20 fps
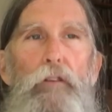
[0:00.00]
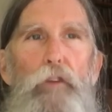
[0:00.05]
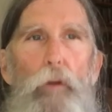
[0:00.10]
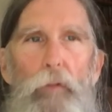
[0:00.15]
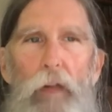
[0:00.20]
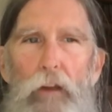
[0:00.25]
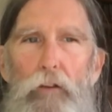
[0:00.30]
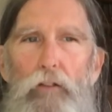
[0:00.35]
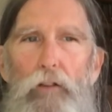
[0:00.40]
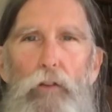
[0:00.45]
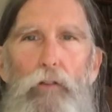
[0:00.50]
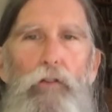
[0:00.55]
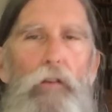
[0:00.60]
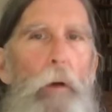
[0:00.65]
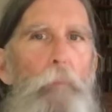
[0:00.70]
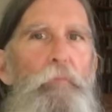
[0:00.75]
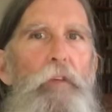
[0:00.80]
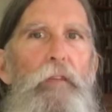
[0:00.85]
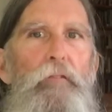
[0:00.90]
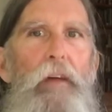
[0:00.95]
So that's just
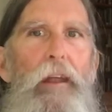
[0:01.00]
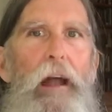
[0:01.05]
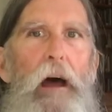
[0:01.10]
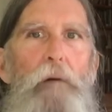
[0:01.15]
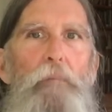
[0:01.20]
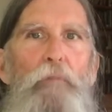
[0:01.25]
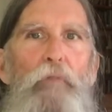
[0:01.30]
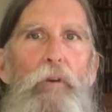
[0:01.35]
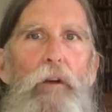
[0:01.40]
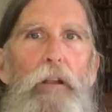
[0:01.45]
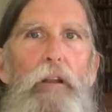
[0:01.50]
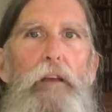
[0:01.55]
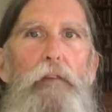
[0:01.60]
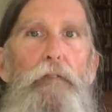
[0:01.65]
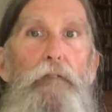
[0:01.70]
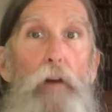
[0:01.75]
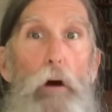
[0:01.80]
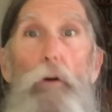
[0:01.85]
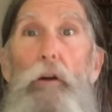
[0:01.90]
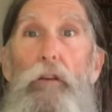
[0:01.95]
something that I'm really
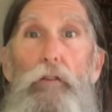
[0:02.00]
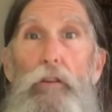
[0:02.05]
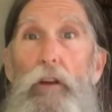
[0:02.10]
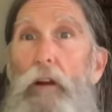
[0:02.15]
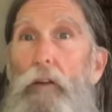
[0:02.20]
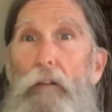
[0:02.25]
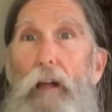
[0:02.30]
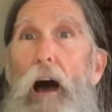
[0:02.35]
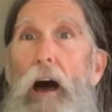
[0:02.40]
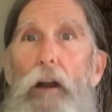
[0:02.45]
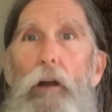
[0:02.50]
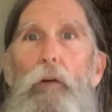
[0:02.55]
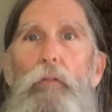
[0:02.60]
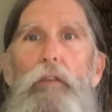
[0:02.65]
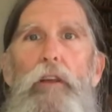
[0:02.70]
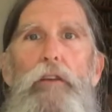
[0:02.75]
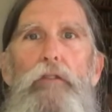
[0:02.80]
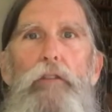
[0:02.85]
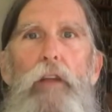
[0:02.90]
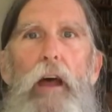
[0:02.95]
focusing a lot on
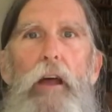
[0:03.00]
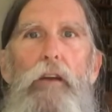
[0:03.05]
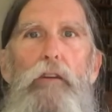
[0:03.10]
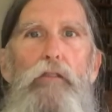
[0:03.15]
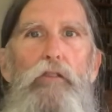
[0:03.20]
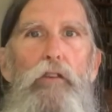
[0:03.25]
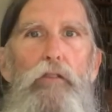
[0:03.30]
these days,